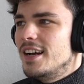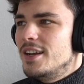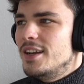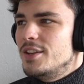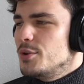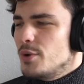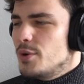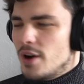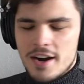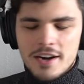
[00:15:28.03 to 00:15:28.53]

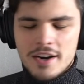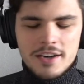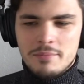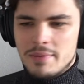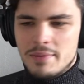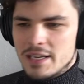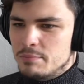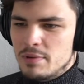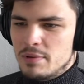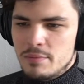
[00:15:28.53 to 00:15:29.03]
you hire the
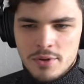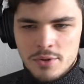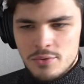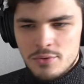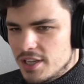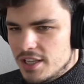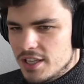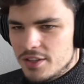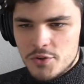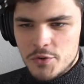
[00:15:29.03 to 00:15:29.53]
best people you
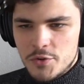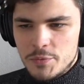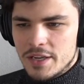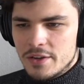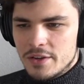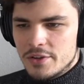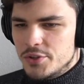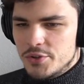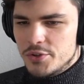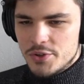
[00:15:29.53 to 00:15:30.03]
need to,
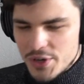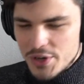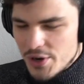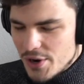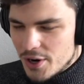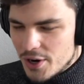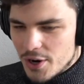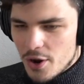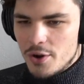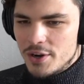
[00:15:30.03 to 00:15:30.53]
because you
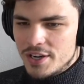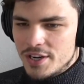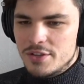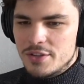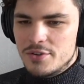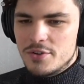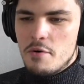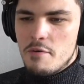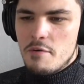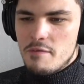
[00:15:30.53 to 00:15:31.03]
need
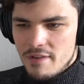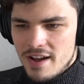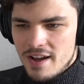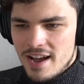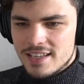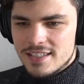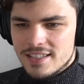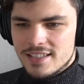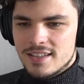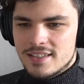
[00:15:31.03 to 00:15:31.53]
to go
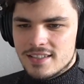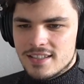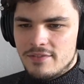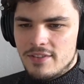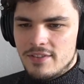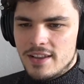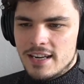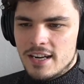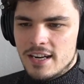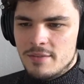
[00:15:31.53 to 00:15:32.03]
fast and stuff
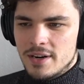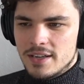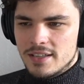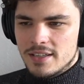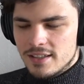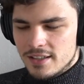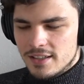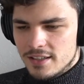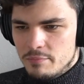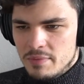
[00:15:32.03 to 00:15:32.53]
like that. But
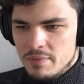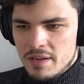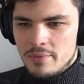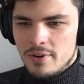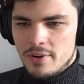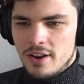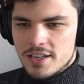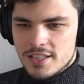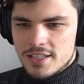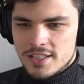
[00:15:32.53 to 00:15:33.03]
the
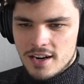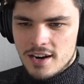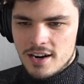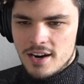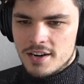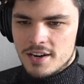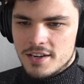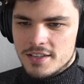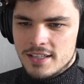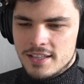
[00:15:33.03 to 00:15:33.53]
people are
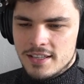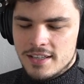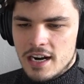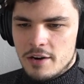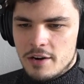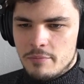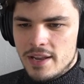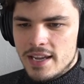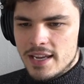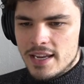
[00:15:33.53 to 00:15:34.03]
stars and they
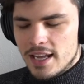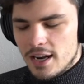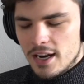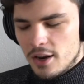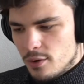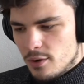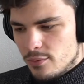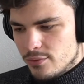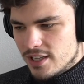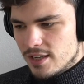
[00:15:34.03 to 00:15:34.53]
are playing
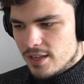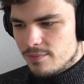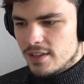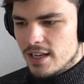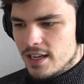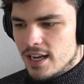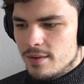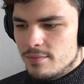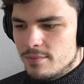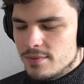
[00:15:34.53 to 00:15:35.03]
alone
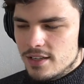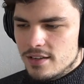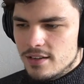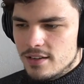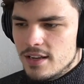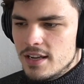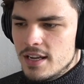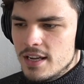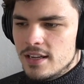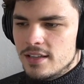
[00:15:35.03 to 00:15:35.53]
sometimes, and
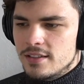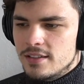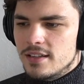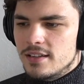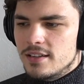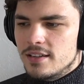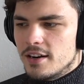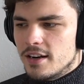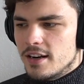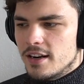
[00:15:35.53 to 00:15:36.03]

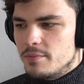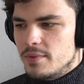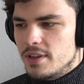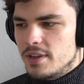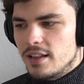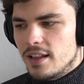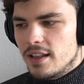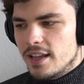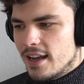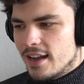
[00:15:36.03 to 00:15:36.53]
then there can
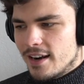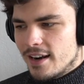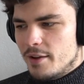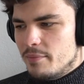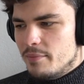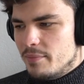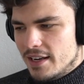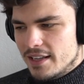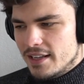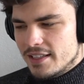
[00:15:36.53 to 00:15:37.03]
be like
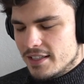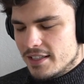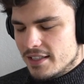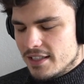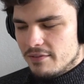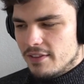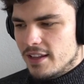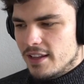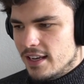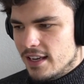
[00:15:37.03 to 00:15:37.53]
unhappiness and
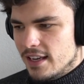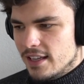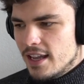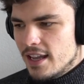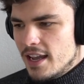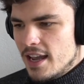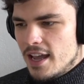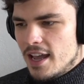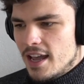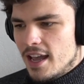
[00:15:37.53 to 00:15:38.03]
stuff like that.
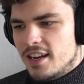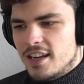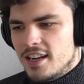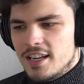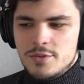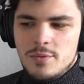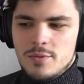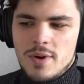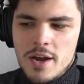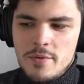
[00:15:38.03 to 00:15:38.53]
And
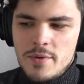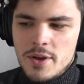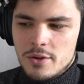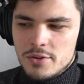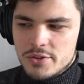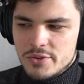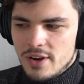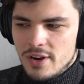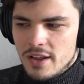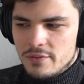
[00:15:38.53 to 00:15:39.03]
that's why we
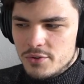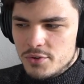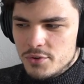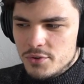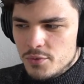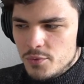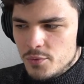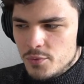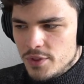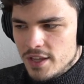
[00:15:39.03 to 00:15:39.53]
also love to
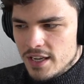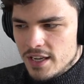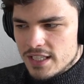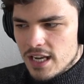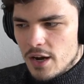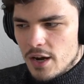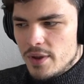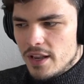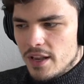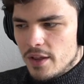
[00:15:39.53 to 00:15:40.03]
do things
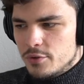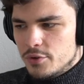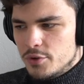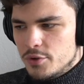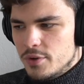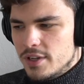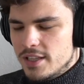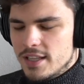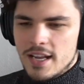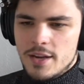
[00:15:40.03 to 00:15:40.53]
how we love to
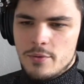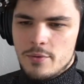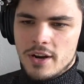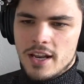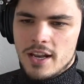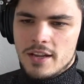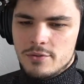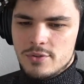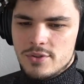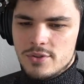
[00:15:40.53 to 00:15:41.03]
do it. And I would
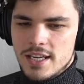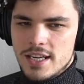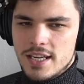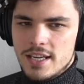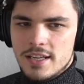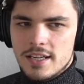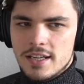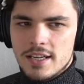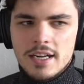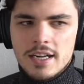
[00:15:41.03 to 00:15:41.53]
love to say
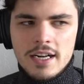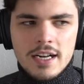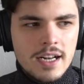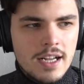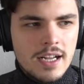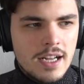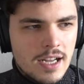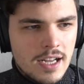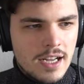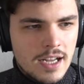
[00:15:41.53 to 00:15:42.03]
the
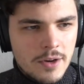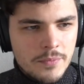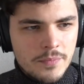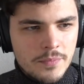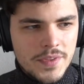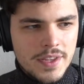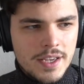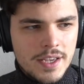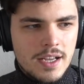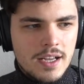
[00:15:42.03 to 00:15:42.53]
um,
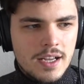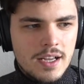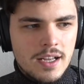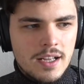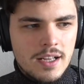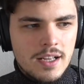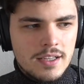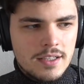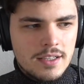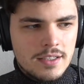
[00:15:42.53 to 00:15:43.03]

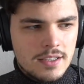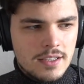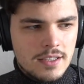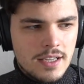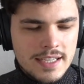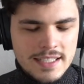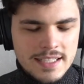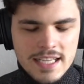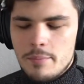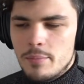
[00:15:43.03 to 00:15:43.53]
uh,
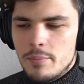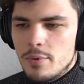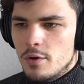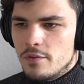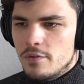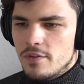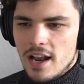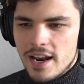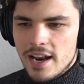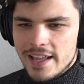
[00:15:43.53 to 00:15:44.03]
example
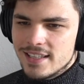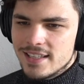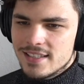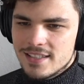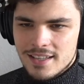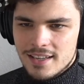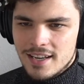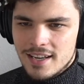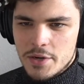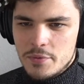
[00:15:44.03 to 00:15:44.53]
of
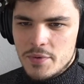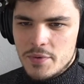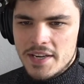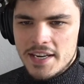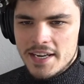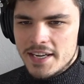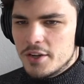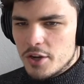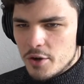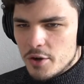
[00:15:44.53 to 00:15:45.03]
Alex. Like, we
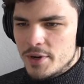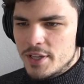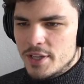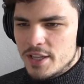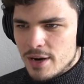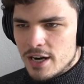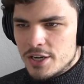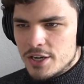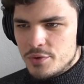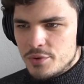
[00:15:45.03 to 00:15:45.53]
needed a community
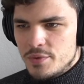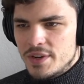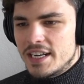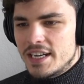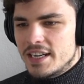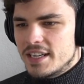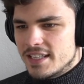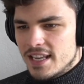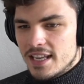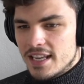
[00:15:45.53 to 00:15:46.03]
manager, we
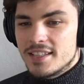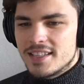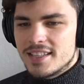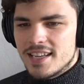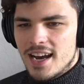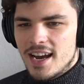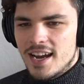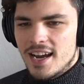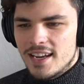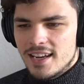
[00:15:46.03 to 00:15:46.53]
needed a sales
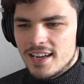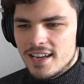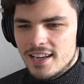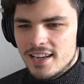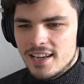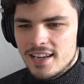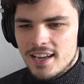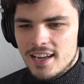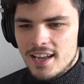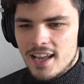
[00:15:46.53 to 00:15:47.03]
guy,
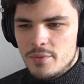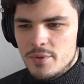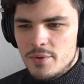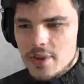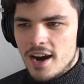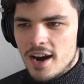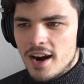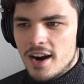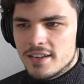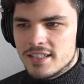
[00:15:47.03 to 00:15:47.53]
and we
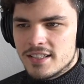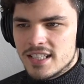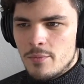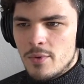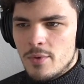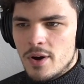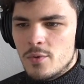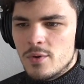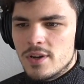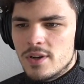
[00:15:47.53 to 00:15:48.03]
hired
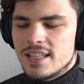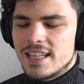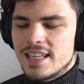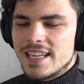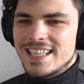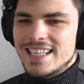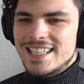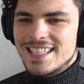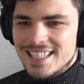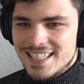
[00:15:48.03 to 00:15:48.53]
someone who has
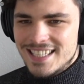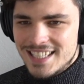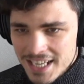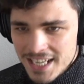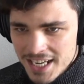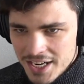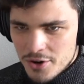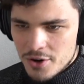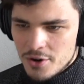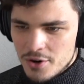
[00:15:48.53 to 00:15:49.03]
like
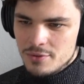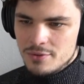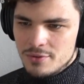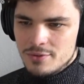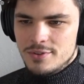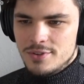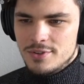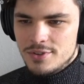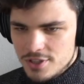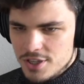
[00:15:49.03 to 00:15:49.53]
zero
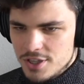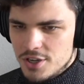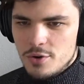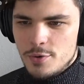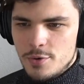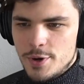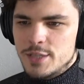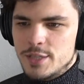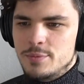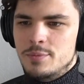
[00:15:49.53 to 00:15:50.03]

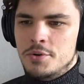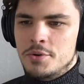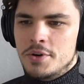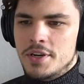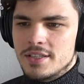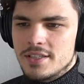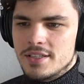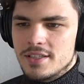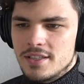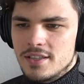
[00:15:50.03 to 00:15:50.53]

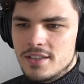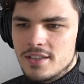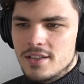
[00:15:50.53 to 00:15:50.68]
experience.